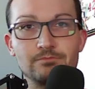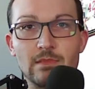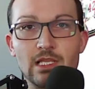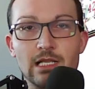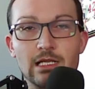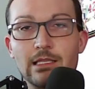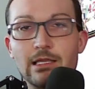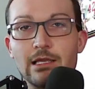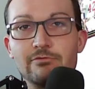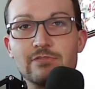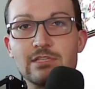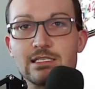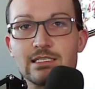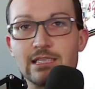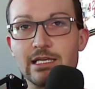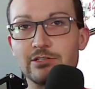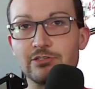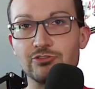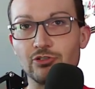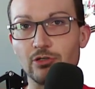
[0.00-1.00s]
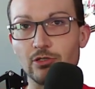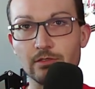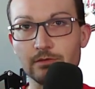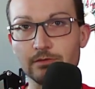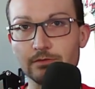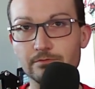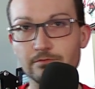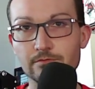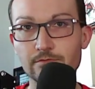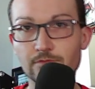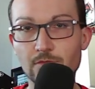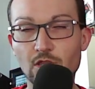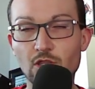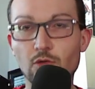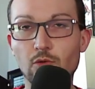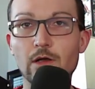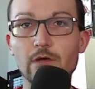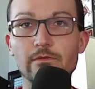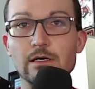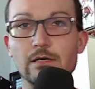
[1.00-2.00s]
11 central,
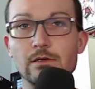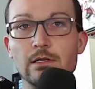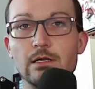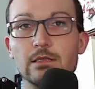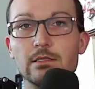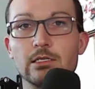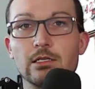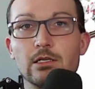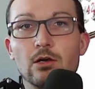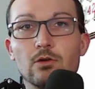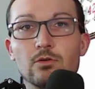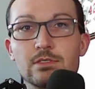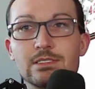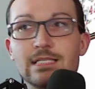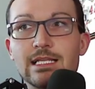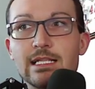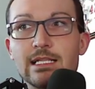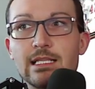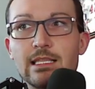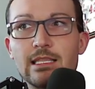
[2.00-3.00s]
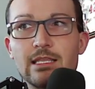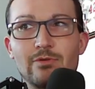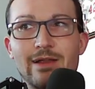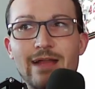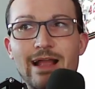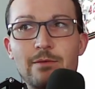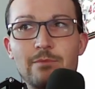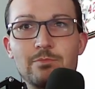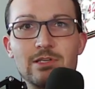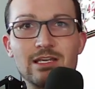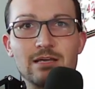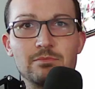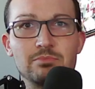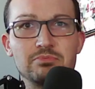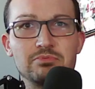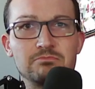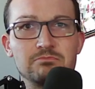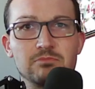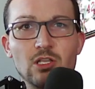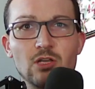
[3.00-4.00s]
12 out on the coast, and then they wrapped up
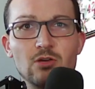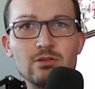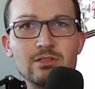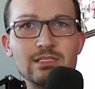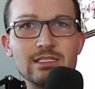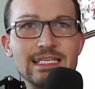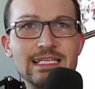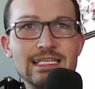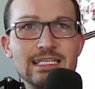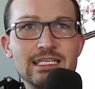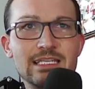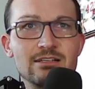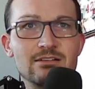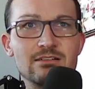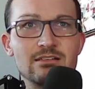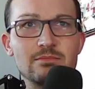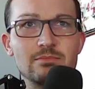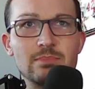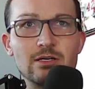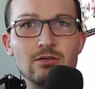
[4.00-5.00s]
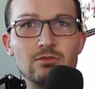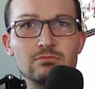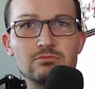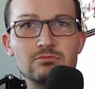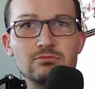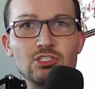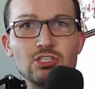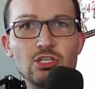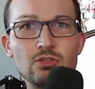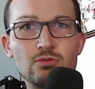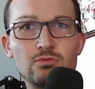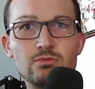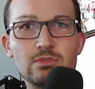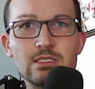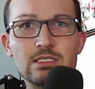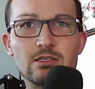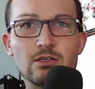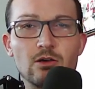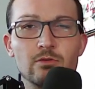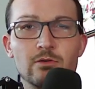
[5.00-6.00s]
locally here at about 2,
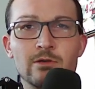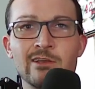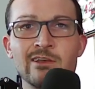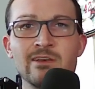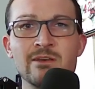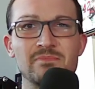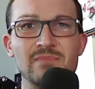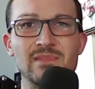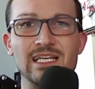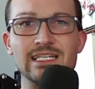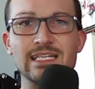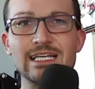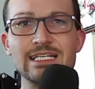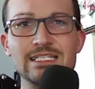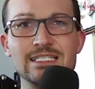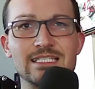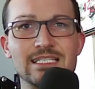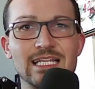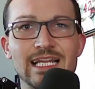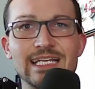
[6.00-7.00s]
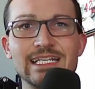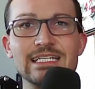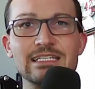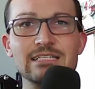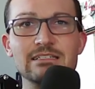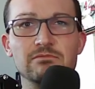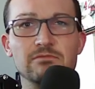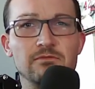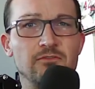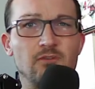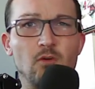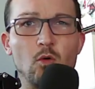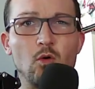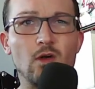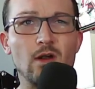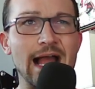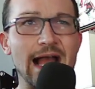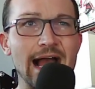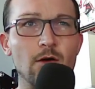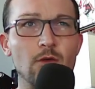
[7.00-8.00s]
so a nice tidy
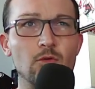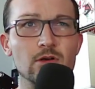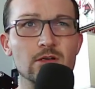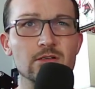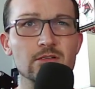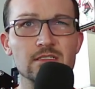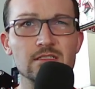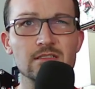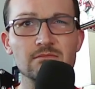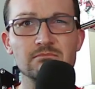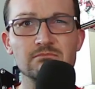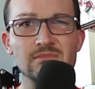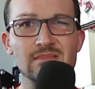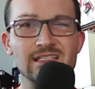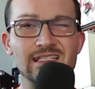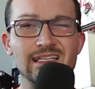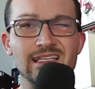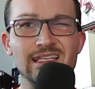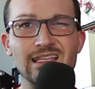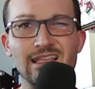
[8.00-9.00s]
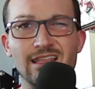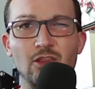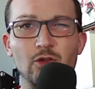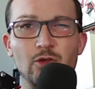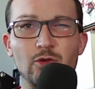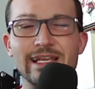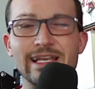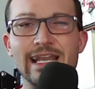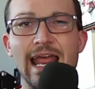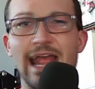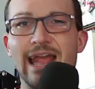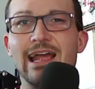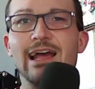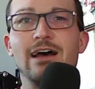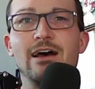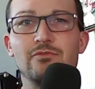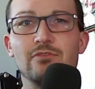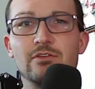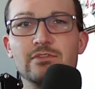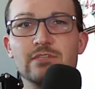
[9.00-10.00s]
4 hours,
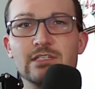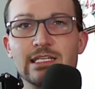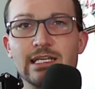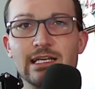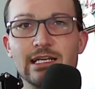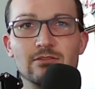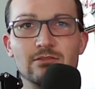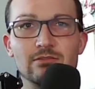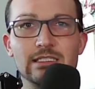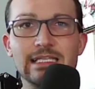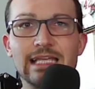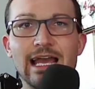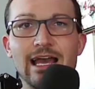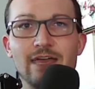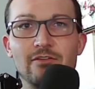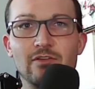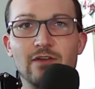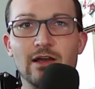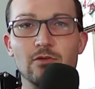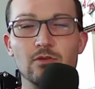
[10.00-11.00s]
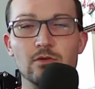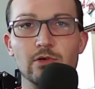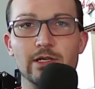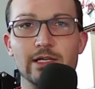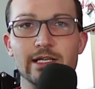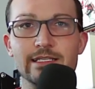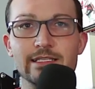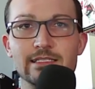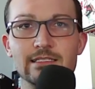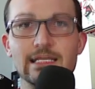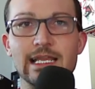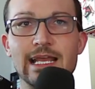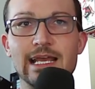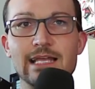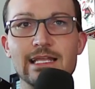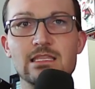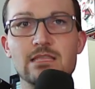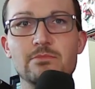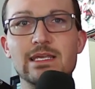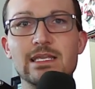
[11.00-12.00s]
3.5 if you take out the half hour break that they
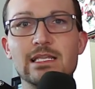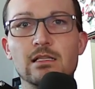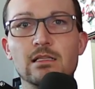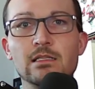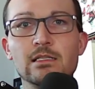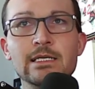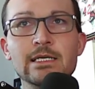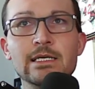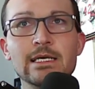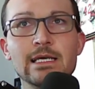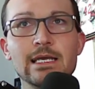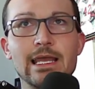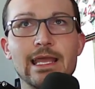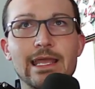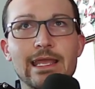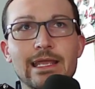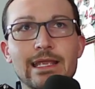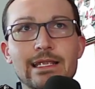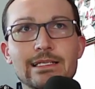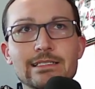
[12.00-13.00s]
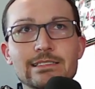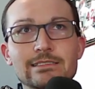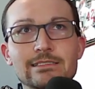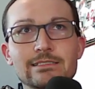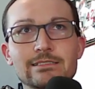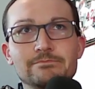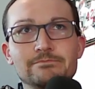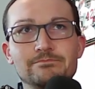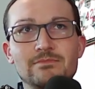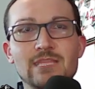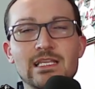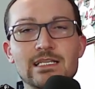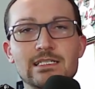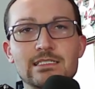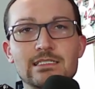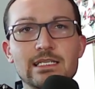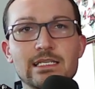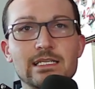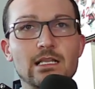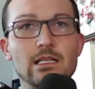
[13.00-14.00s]
had in the middle. And they
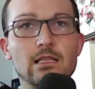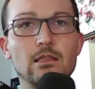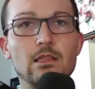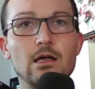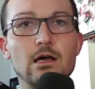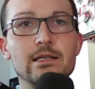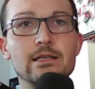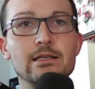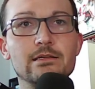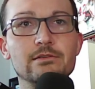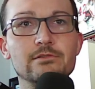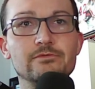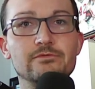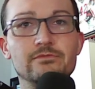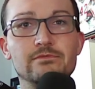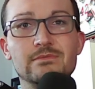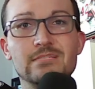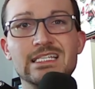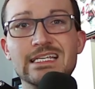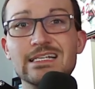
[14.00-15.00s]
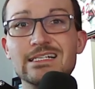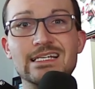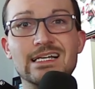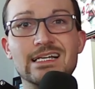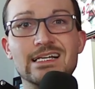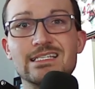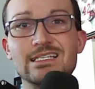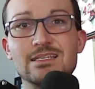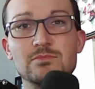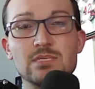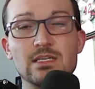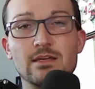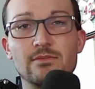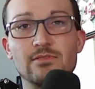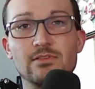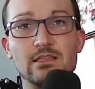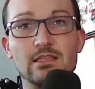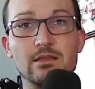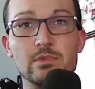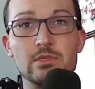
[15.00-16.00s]
did a lot of the exact same stuff
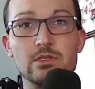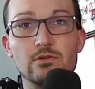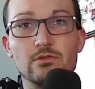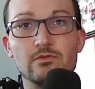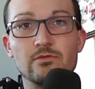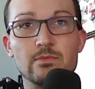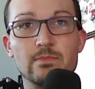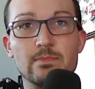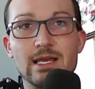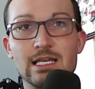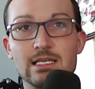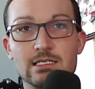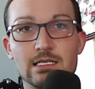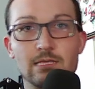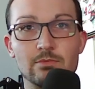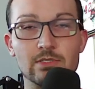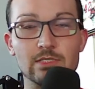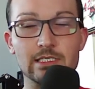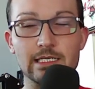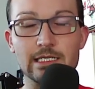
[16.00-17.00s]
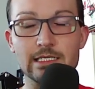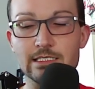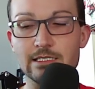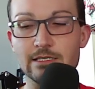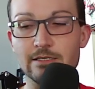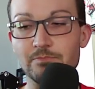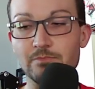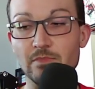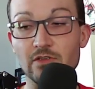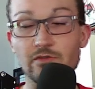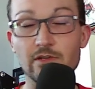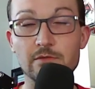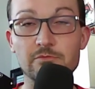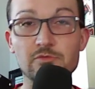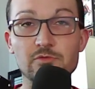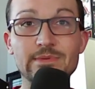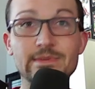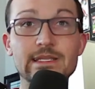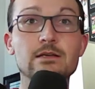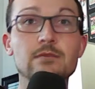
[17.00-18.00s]
that they've been doing for the past couple of days. If I'm
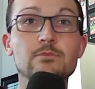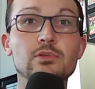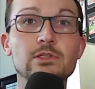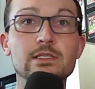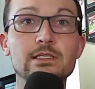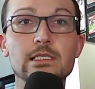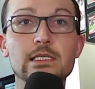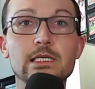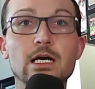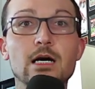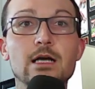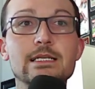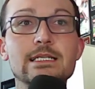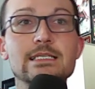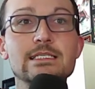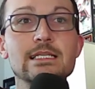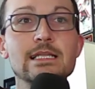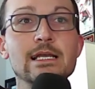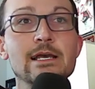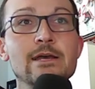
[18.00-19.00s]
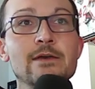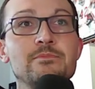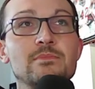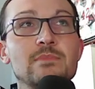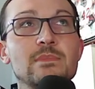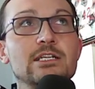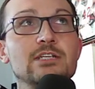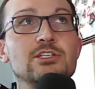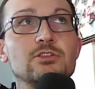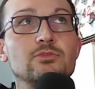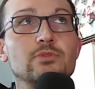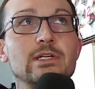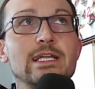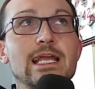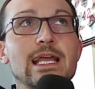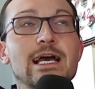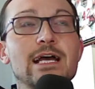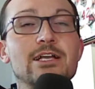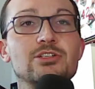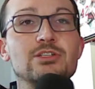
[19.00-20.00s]
to be completely honest, they just
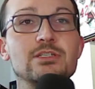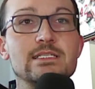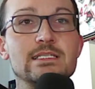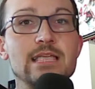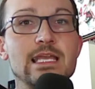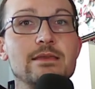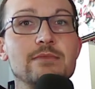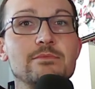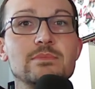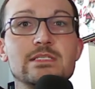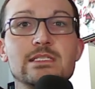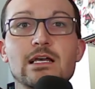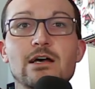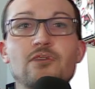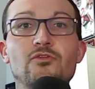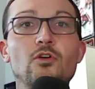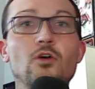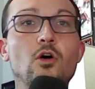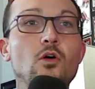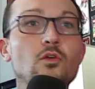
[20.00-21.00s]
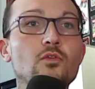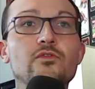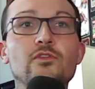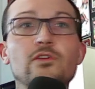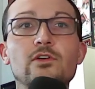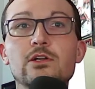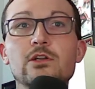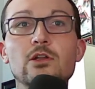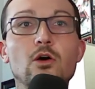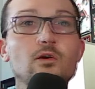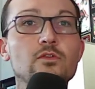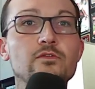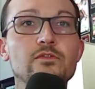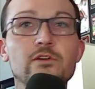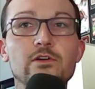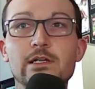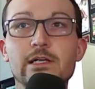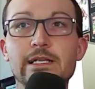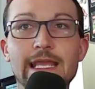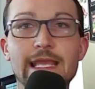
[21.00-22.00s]
rehashed the same stuff over and
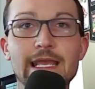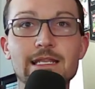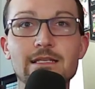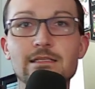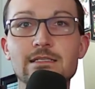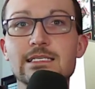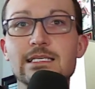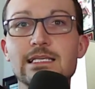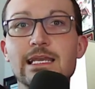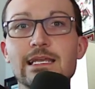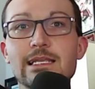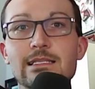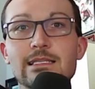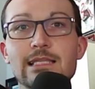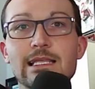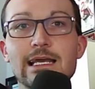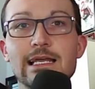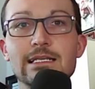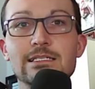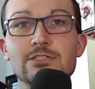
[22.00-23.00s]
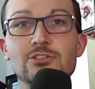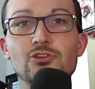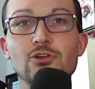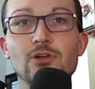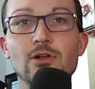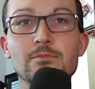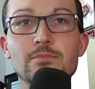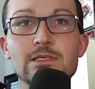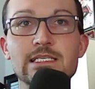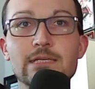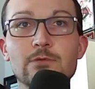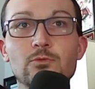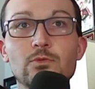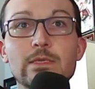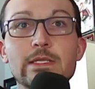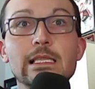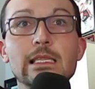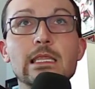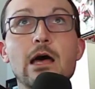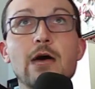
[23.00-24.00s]
over again, saying that Trump said,
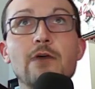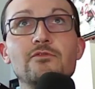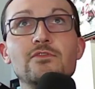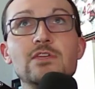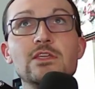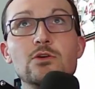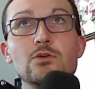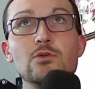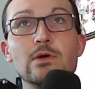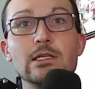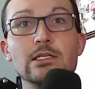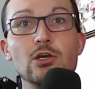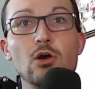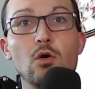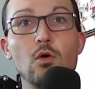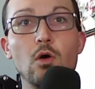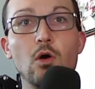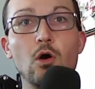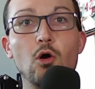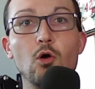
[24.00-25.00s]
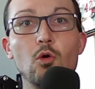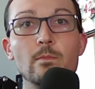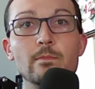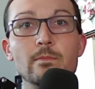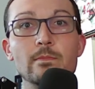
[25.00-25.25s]
"We love you and go home,"